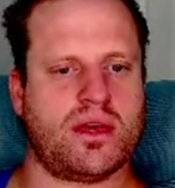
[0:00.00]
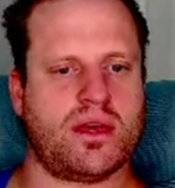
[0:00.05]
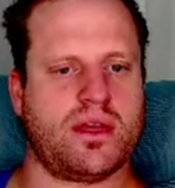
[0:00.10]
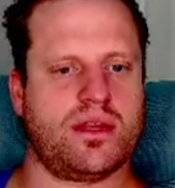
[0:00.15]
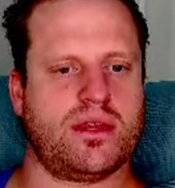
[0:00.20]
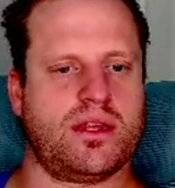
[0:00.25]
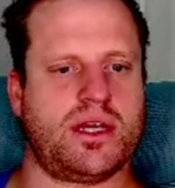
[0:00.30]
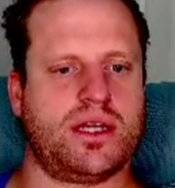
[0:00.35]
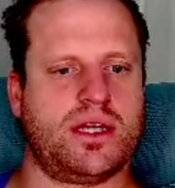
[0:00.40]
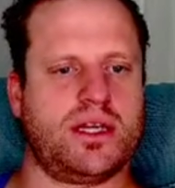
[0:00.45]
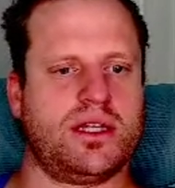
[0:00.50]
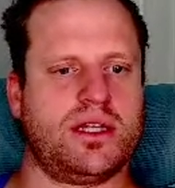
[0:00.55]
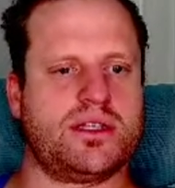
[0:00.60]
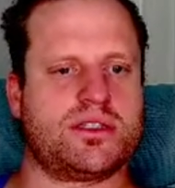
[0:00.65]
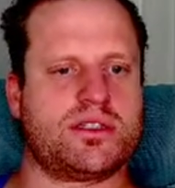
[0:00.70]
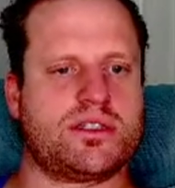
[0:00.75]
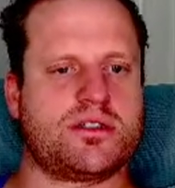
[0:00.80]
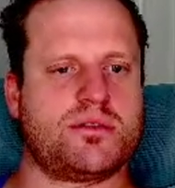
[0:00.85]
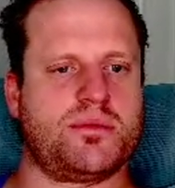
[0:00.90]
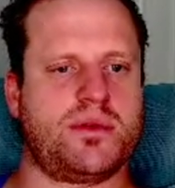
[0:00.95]
than it needs
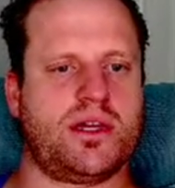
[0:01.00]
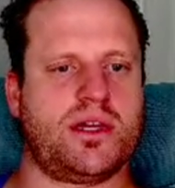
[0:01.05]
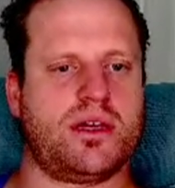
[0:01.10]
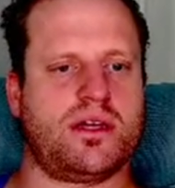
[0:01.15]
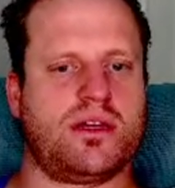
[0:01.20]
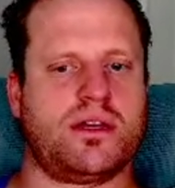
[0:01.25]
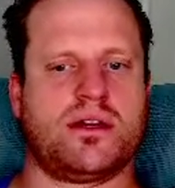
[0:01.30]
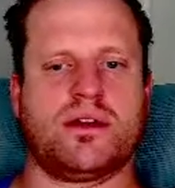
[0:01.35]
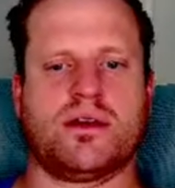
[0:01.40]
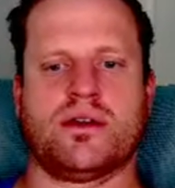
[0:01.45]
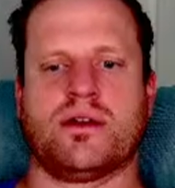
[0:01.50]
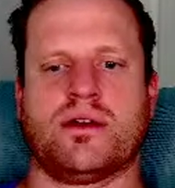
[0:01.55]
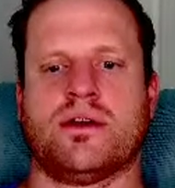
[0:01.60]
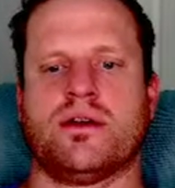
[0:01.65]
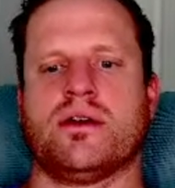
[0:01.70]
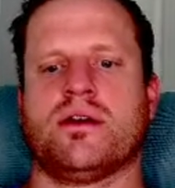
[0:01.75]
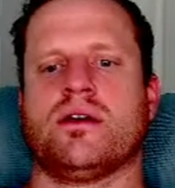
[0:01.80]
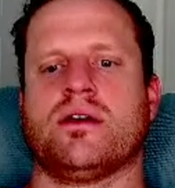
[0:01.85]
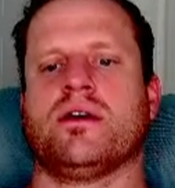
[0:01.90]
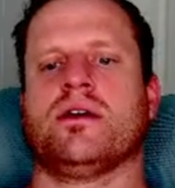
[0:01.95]
to be.
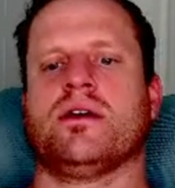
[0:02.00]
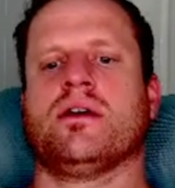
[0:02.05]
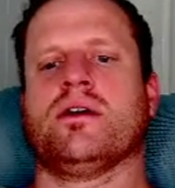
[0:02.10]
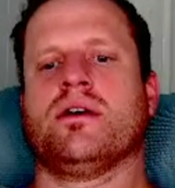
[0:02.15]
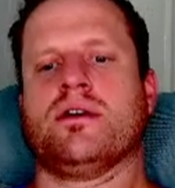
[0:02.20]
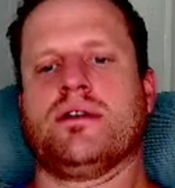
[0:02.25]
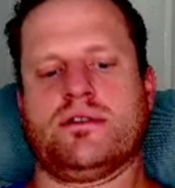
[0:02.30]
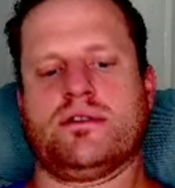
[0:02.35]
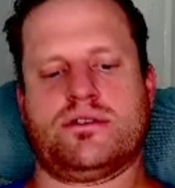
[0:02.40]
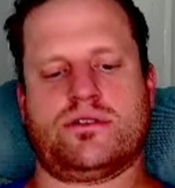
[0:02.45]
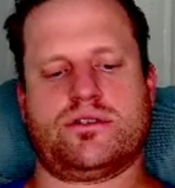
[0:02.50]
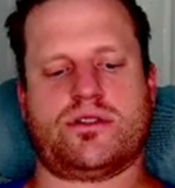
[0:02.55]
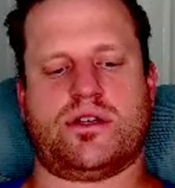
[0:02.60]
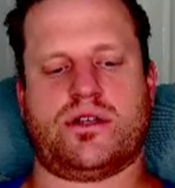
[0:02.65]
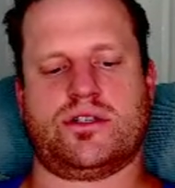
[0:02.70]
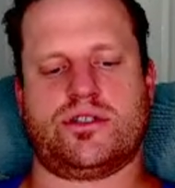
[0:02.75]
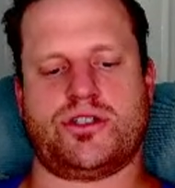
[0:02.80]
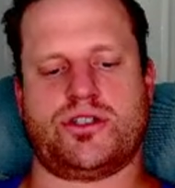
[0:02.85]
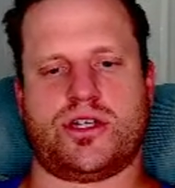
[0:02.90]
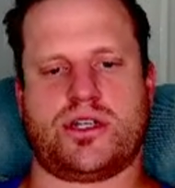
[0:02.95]
So I'll
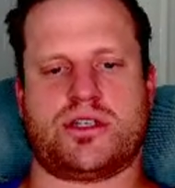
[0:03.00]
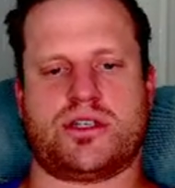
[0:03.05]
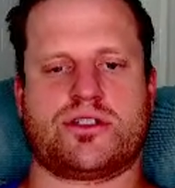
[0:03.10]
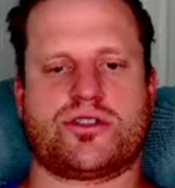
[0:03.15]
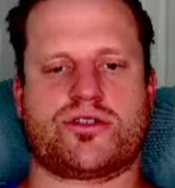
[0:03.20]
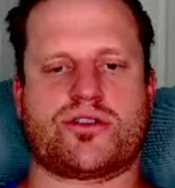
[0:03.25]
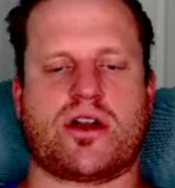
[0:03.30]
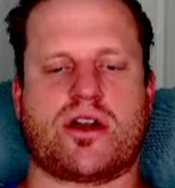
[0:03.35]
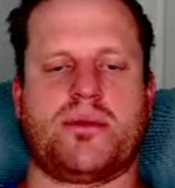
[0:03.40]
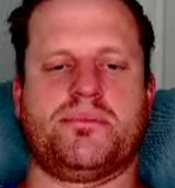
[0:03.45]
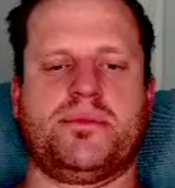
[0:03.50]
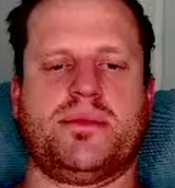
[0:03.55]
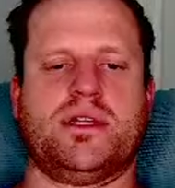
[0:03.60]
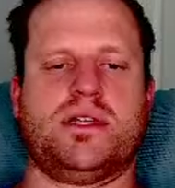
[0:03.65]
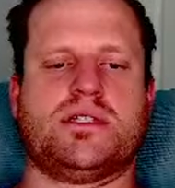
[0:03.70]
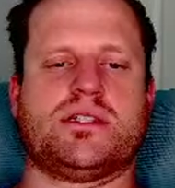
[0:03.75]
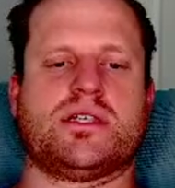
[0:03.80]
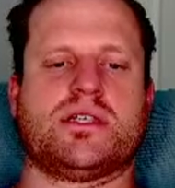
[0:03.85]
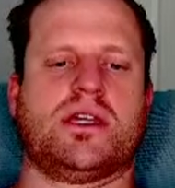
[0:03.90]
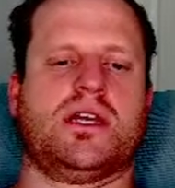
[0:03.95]
just drop
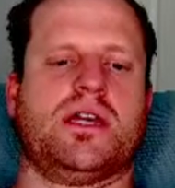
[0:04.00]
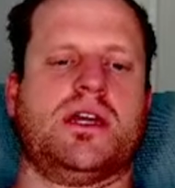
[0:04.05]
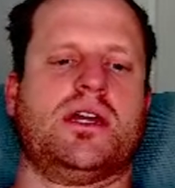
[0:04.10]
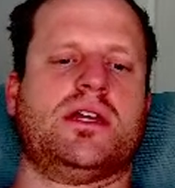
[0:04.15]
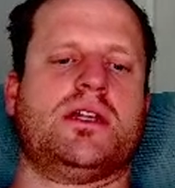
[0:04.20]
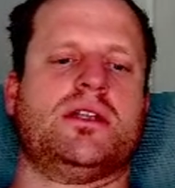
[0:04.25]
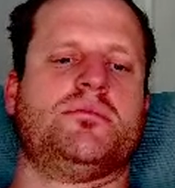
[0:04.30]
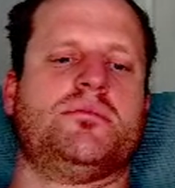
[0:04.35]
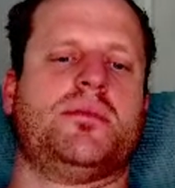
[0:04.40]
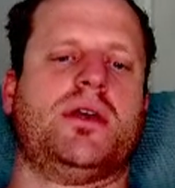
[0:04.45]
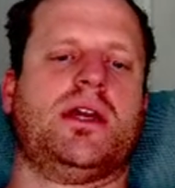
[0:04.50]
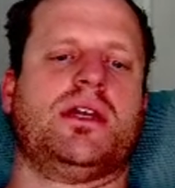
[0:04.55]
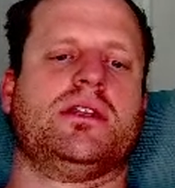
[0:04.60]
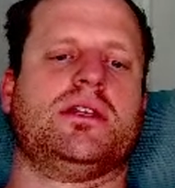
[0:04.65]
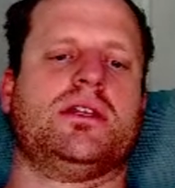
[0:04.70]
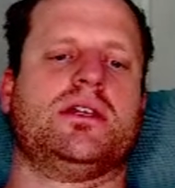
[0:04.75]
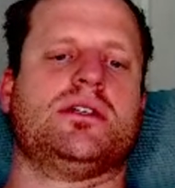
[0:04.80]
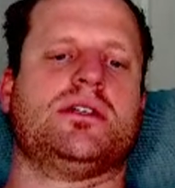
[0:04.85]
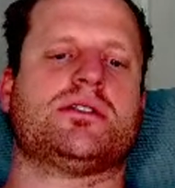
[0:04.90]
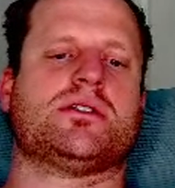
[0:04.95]
these in, make
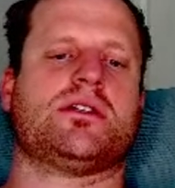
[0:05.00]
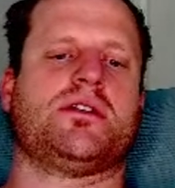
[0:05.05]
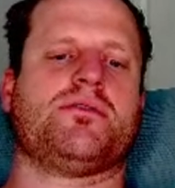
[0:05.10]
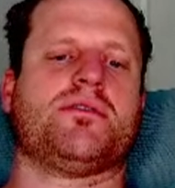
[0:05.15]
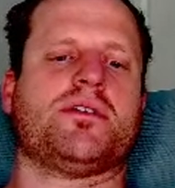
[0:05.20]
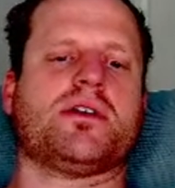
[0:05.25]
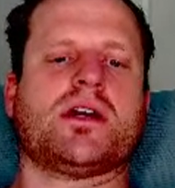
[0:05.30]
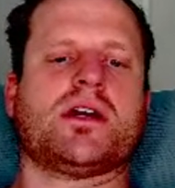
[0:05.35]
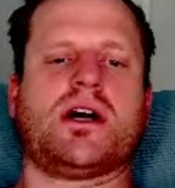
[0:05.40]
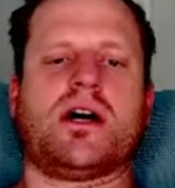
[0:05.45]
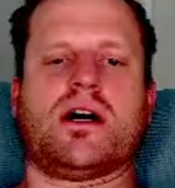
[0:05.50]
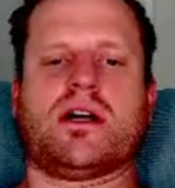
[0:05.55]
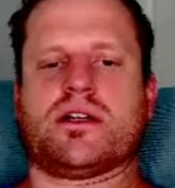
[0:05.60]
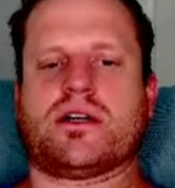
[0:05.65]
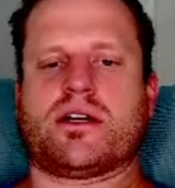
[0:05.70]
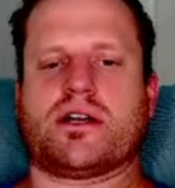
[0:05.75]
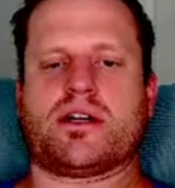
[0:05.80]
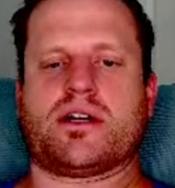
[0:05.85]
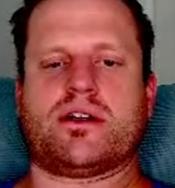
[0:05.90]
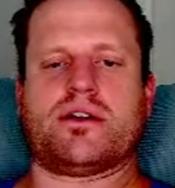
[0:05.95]
these a different
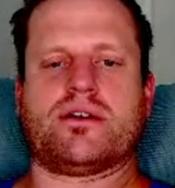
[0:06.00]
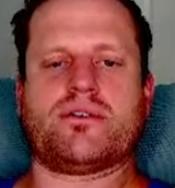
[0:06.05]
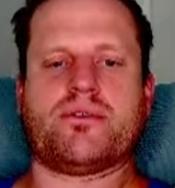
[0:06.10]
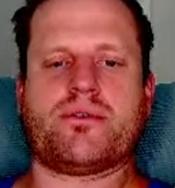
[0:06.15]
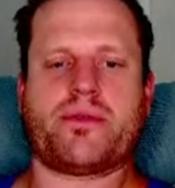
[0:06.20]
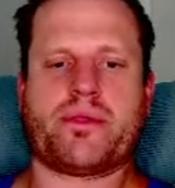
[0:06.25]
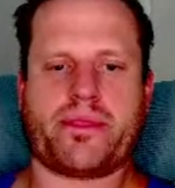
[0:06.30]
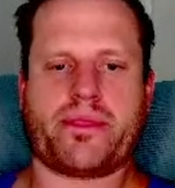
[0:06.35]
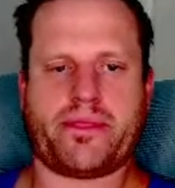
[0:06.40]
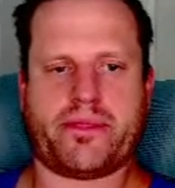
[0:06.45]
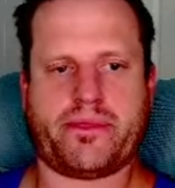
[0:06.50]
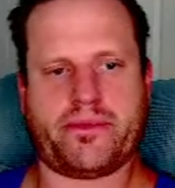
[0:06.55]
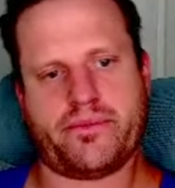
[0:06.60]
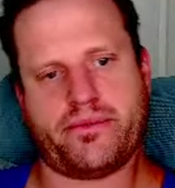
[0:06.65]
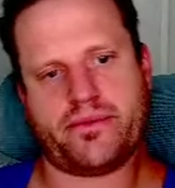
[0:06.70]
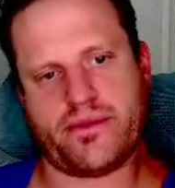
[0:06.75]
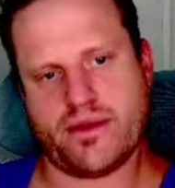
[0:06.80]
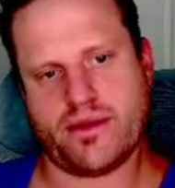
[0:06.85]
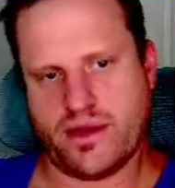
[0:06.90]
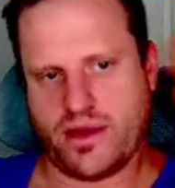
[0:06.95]
color.
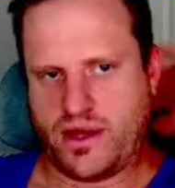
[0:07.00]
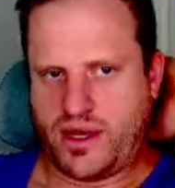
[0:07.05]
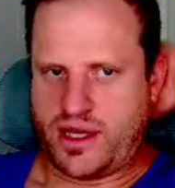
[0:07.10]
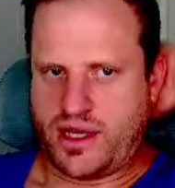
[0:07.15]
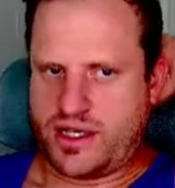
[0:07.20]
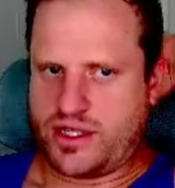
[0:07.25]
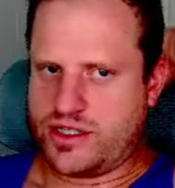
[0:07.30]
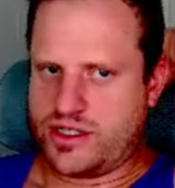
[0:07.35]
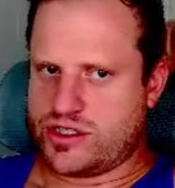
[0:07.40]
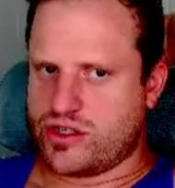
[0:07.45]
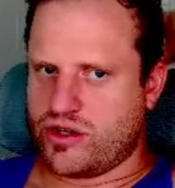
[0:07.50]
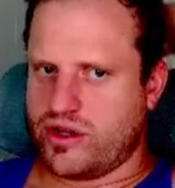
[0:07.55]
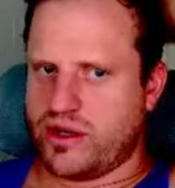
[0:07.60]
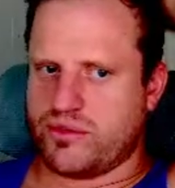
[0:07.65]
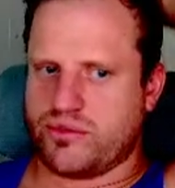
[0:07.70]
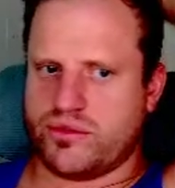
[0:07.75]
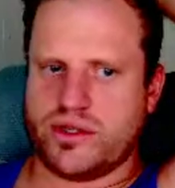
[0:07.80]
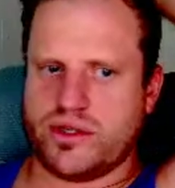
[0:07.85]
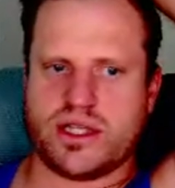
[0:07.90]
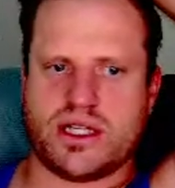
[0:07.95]
So it
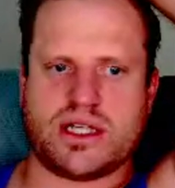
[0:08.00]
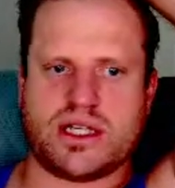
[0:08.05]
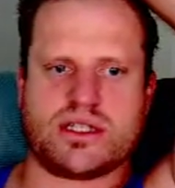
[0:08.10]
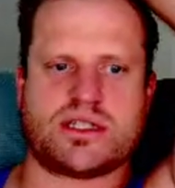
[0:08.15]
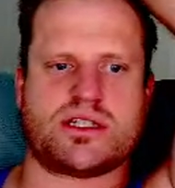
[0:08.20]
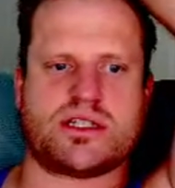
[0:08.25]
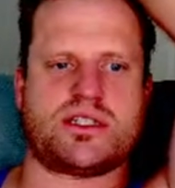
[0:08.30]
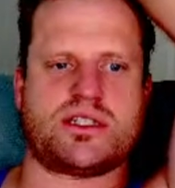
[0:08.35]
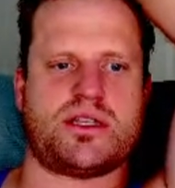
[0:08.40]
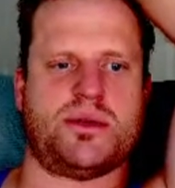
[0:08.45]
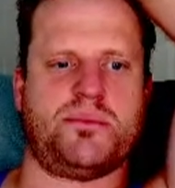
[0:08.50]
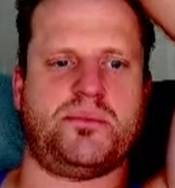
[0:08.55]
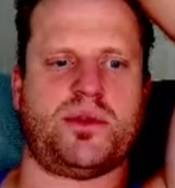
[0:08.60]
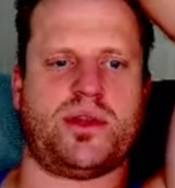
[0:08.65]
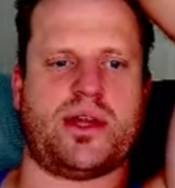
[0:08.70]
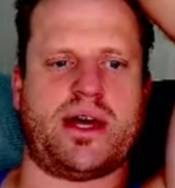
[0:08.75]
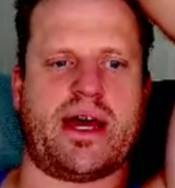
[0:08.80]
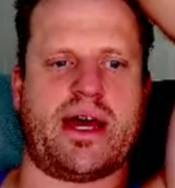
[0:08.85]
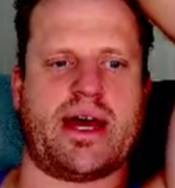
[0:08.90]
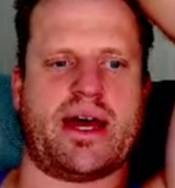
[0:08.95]
really is as simple
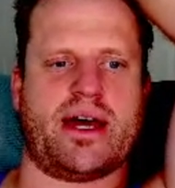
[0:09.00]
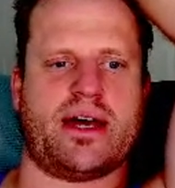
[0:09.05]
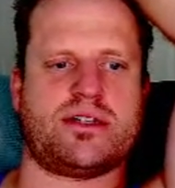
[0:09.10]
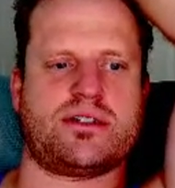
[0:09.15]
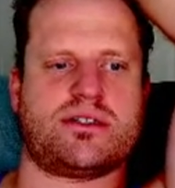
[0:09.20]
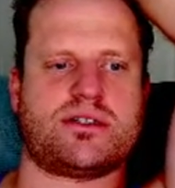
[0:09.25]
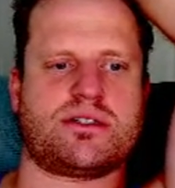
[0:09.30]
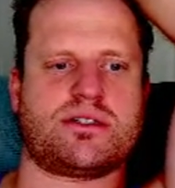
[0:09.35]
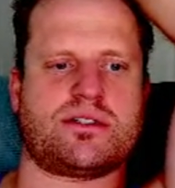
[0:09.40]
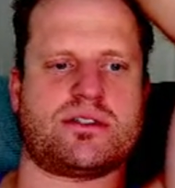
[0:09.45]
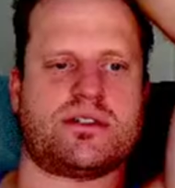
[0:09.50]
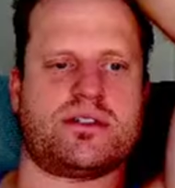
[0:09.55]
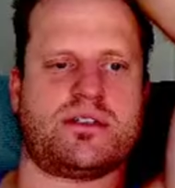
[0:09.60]
as